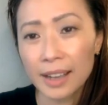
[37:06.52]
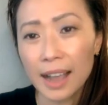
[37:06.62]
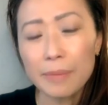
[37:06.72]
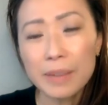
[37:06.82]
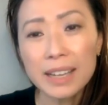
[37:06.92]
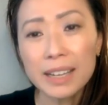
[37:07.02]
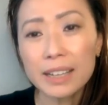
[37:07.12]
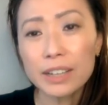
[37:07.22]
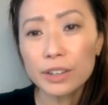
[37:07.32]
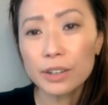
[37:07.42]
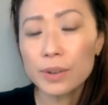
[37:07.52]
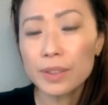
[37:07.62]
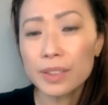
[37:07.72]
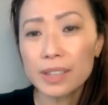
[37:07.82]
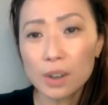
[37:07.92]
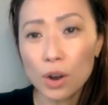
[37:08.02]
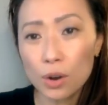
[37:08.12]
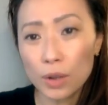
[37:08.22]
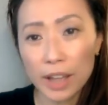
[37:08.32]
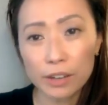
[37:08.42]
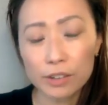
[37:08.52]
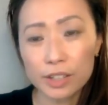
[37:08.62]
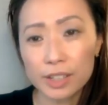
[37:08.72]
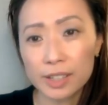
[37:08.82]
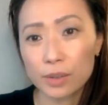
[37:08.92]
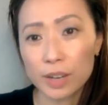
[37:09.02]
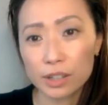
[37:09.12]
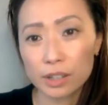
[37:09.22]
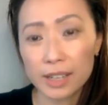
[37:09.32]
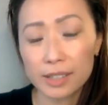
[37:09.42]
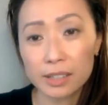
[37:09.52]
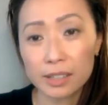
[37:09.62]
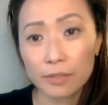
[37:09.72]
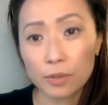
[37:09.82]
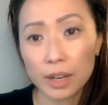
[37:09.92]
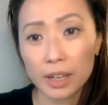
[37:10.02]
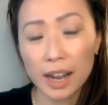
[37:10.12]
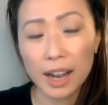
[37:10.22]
I mean, you know, this whole energy situation is a tough one.